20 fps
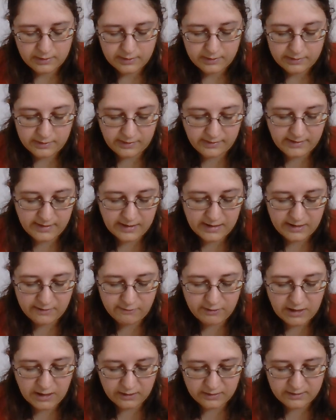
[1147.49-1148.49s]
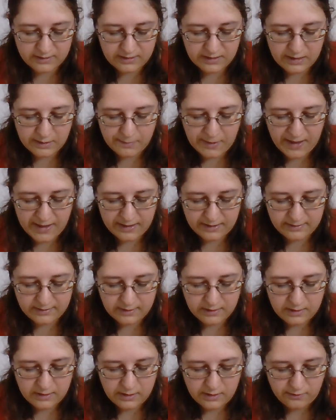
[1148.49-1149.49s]
Cecilia reluctantly obeyed,
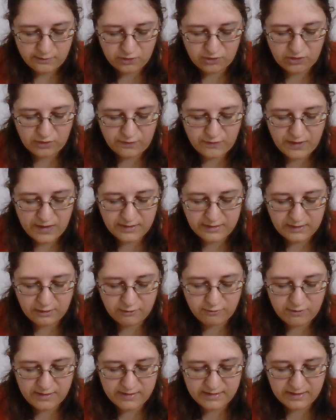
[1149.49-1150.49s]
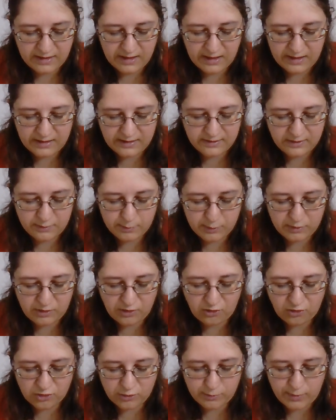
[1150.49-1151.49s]
for she feared increasing her
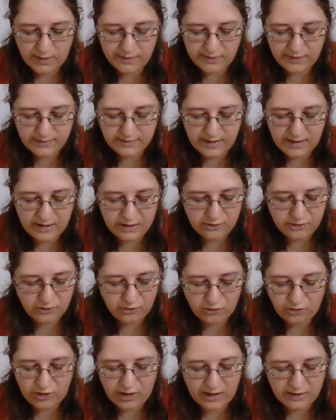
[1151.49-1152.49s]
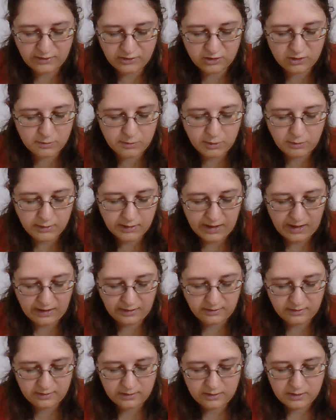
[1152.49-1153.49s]
indisposition by the intelligence she had to
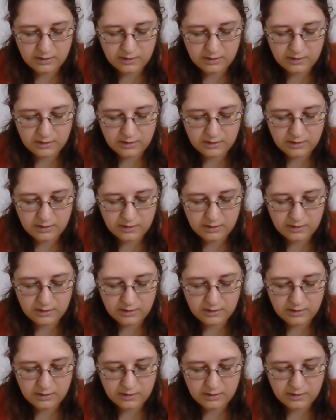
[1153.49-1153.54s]
communicate.